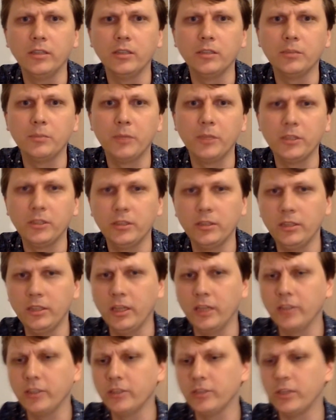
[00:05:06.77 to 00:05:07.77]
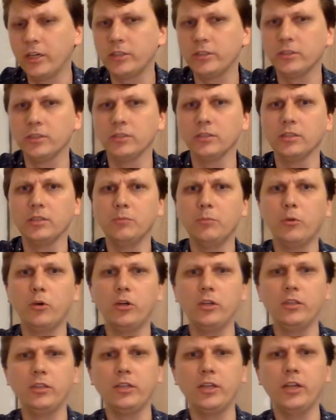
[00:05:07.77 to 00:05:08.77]
and especially younger Russians and
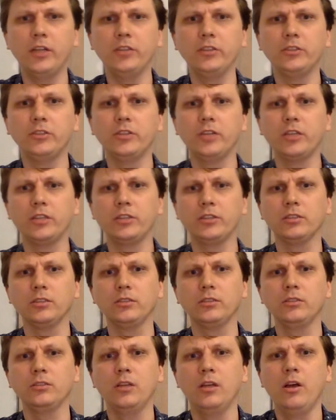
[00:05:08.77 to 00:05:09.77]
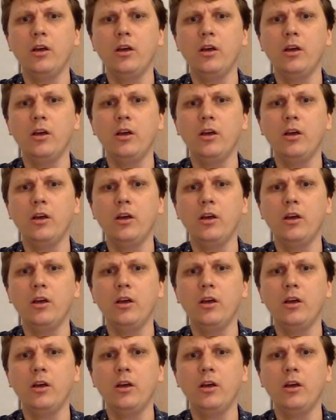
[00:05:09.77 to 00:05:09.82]
more educated Russians,